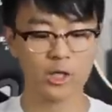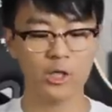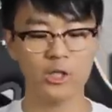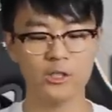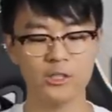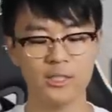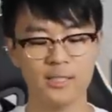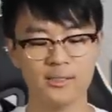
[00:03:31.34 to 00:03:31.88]

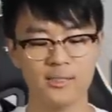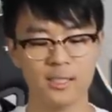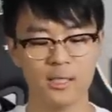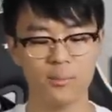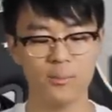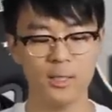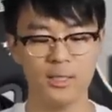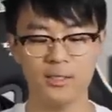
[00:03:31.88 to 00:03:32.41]
cushioning
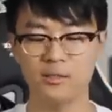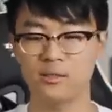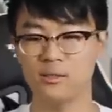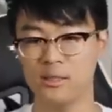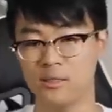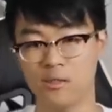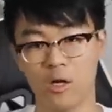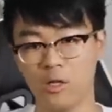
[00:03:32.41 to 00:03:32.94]
setup is,
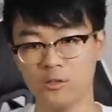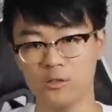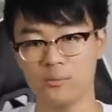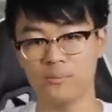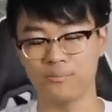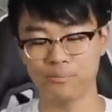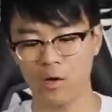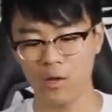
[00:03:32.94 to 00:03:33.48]
is
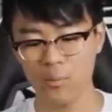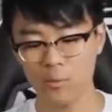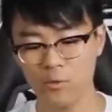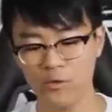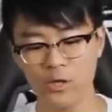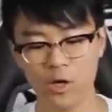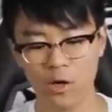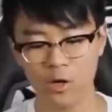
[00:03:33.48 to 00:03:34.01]
awesome. All right,
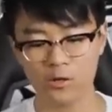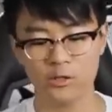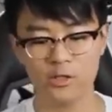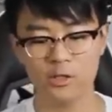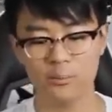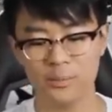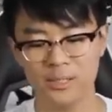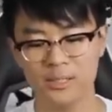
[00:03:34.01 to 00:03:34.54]
moving on to
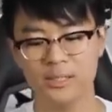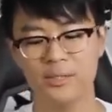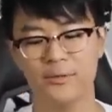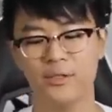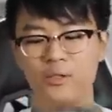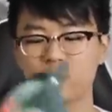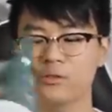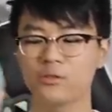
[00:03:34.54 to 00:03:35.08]
the
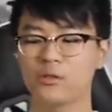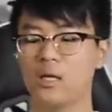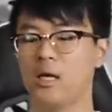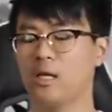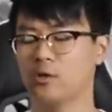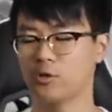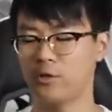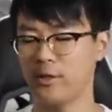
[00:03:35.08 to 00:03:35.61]
materials.
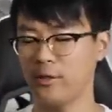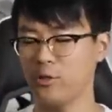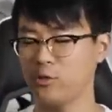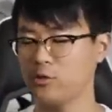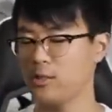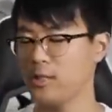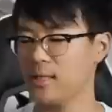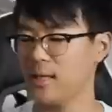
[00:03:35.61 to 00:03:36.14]
So they're
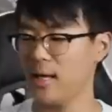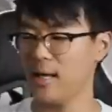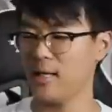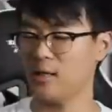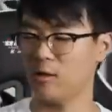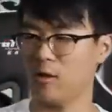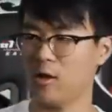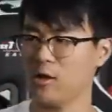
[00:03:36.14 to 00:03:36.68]
using a
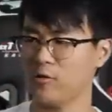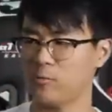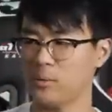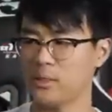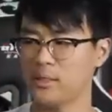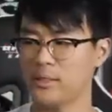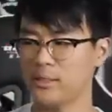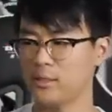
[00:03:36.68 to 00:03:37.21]
lot of
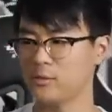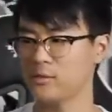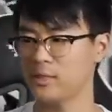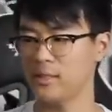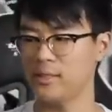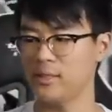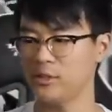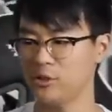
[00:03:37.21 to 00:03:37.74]
materials
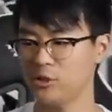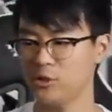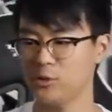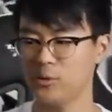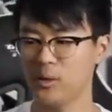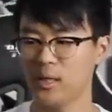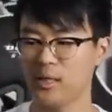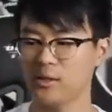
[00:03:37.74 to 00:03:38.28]
in this
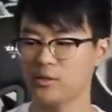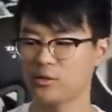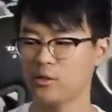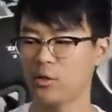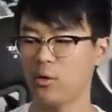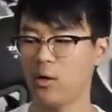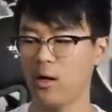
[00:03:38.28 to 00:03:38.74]
shoe. So